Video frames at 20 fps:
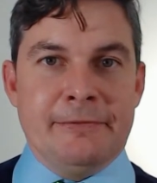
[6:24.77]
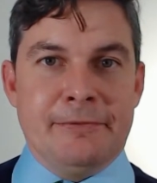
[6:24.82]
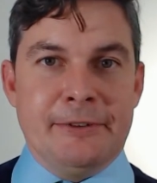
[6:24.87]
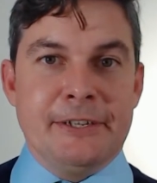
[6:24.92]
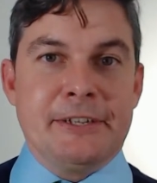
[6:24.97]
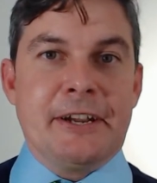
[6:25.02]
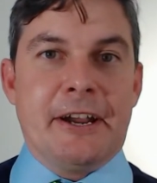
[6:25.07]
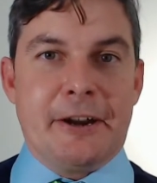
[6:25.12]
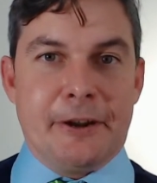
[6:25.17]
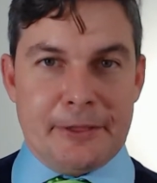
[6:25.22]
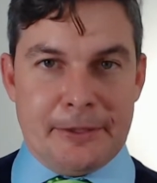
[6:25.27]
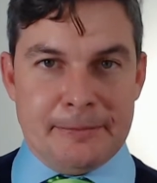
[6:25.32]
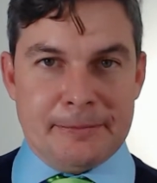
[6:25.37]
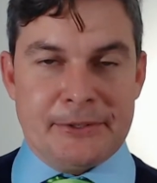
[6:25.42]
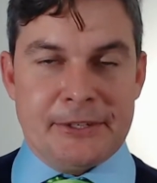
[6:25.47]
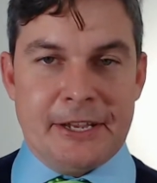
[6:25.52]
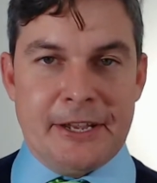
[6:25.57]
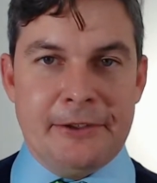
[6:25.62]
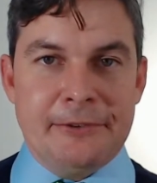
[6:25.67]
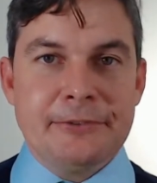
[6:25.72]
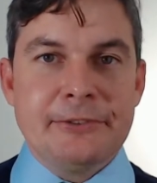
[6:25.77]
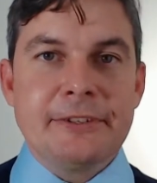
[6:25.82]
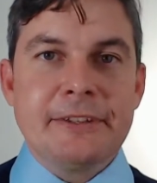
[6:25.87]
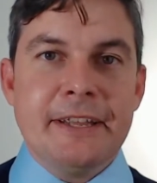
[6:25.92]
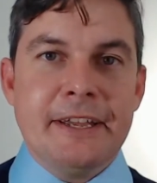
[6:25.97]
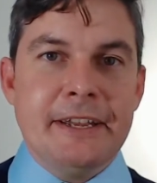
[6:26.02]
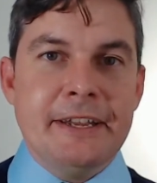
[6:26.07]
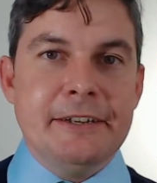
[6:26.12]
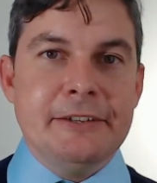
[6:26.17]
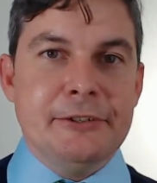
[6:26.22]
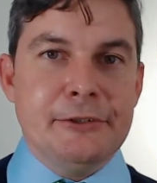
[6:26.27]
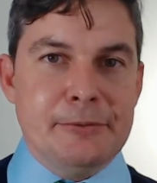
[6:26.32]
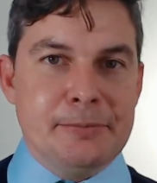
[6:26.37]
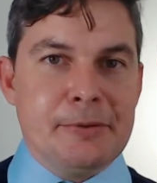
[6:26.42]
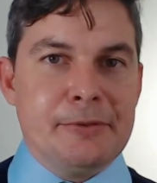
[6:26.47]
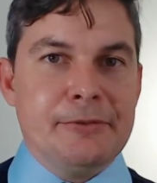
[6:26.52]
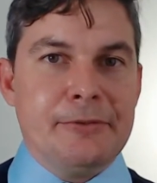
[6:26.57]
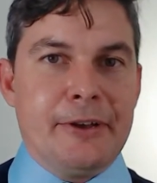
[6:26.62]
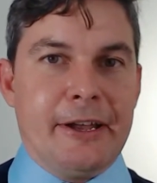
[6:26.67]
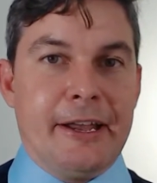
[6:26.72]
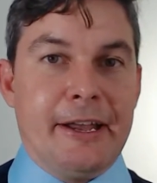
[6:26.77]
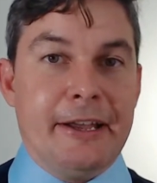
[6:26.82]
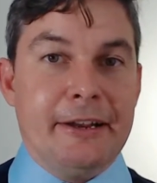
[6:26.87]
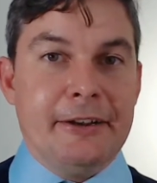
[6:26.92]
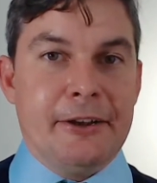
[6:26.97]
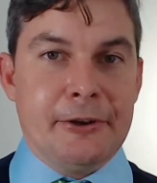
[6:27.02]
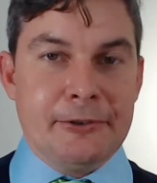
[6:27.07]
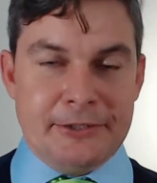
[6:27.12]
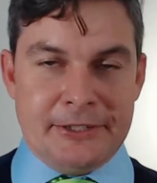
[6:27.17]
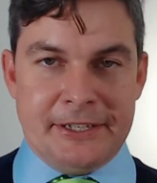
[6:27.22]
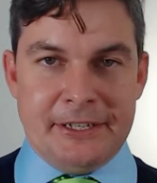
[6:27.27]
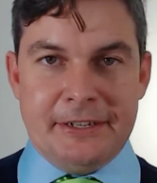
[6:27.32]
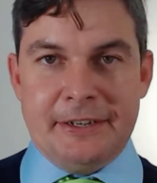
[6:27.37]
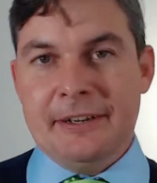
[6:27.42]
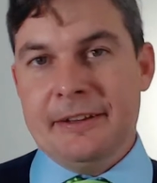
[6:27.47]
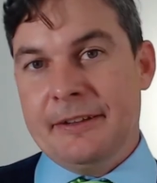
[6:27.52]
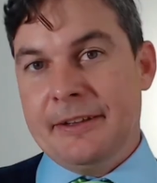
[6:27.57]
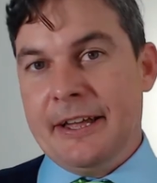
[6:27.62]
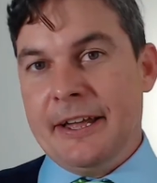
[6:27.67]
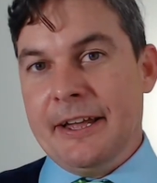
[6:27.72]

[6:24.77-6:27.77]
Vtiger themselves, they do provide hosting.